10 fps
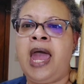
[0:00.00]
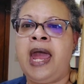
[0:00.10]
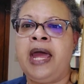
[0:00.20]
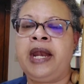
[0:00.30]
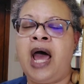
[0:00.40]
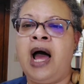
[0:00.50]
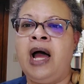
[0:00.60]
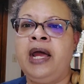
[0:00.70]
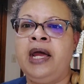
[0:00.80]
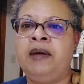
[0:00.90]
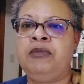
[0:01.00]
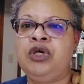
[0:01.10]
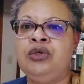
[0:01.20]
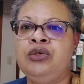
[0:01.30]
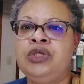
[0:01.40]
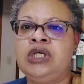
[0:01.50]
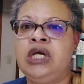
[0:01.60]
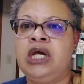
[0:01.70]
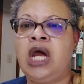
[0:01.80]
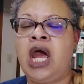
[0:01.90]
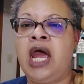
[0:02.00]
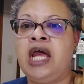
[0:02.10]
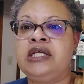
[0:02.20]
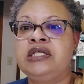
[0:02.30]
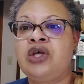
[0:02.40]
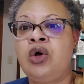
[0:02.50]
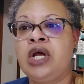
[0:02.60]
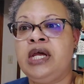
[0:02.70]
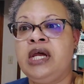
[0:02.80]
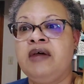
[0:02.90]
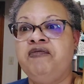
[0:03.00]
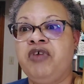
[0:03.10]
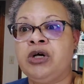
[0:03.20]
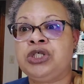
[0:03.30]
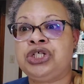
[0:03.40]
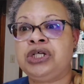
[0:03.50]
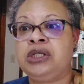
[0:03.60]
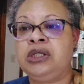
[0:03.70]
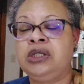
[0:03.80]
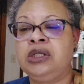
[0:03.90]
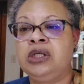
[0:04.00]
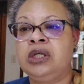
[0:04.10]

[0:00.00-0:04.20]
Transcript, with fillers: And I am using a sulky conversion